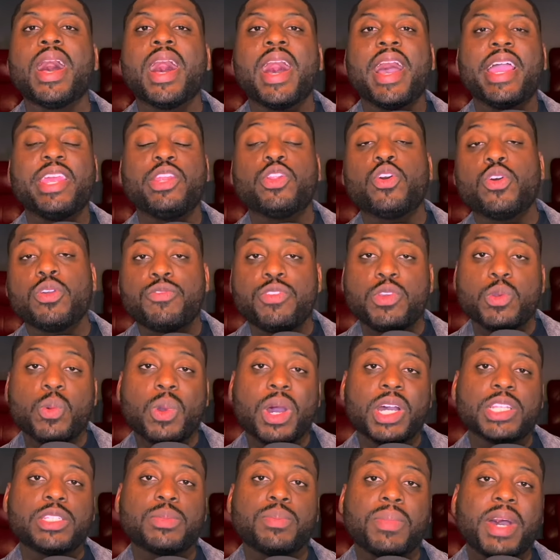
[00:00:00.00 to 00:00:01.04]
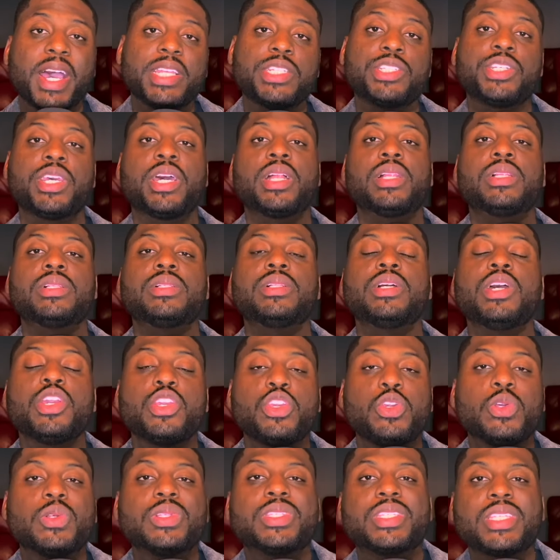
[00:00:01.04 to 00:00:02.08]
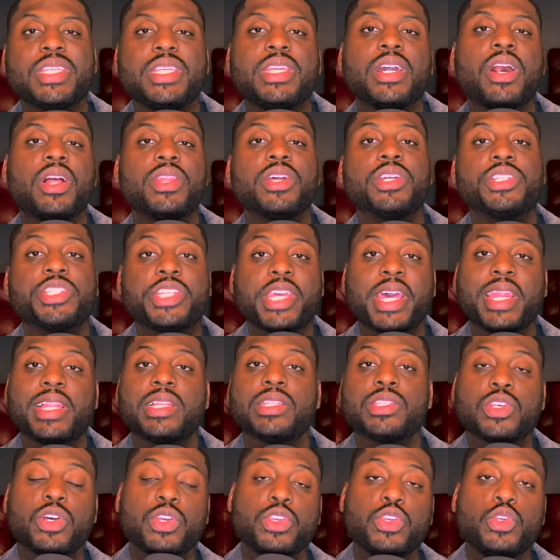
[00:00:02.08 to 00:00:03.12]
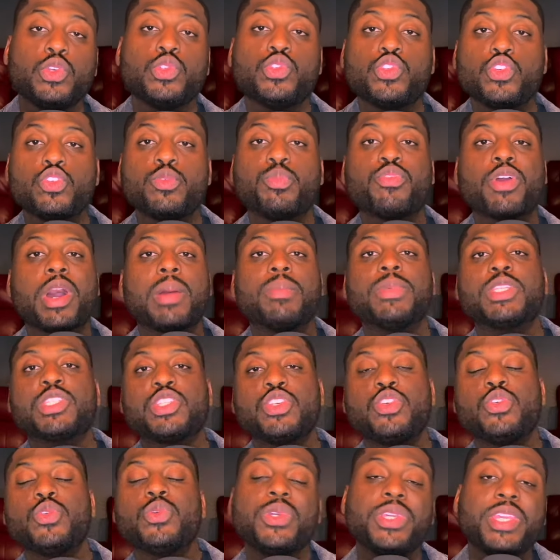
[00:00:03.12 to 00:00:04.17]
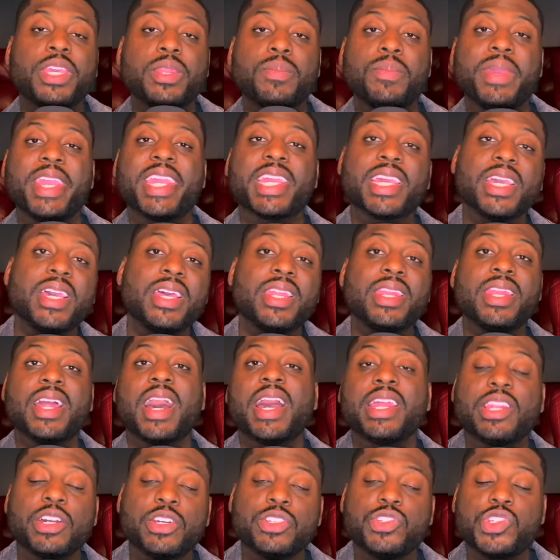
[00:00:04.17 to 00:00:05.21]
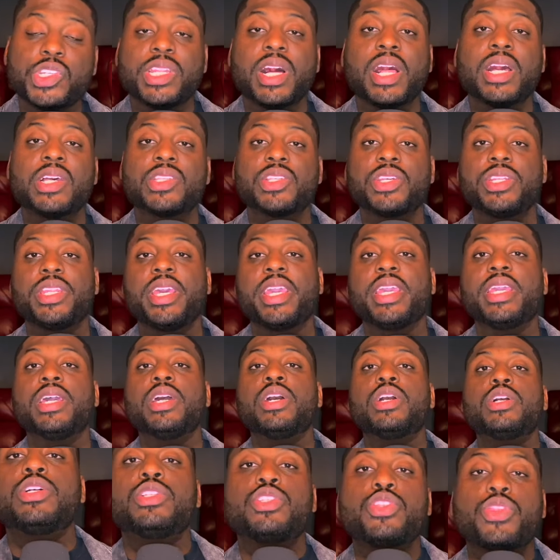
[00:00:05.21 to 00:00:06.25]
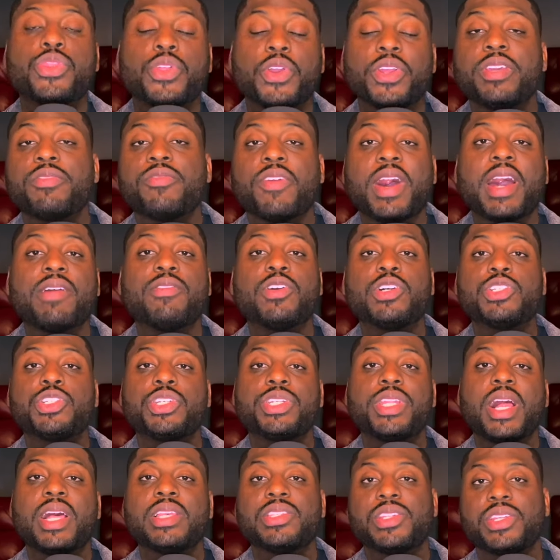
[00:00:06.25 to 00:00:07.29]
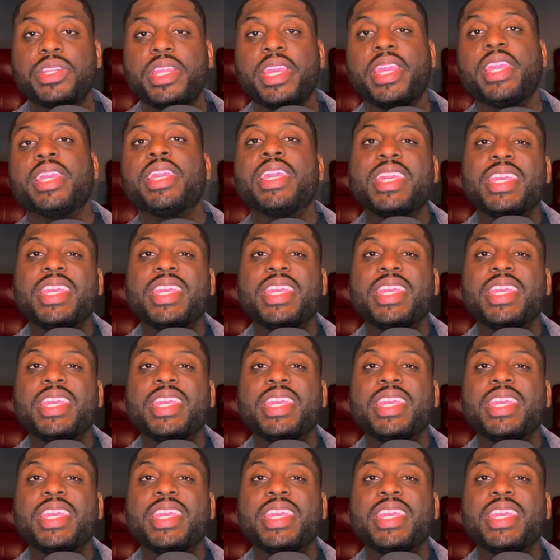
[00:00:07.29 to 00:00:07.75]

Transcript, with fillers: I know if you watch my channel, You'll see other channels on YouTube promise you you can make $900 a day, $3,500 a day,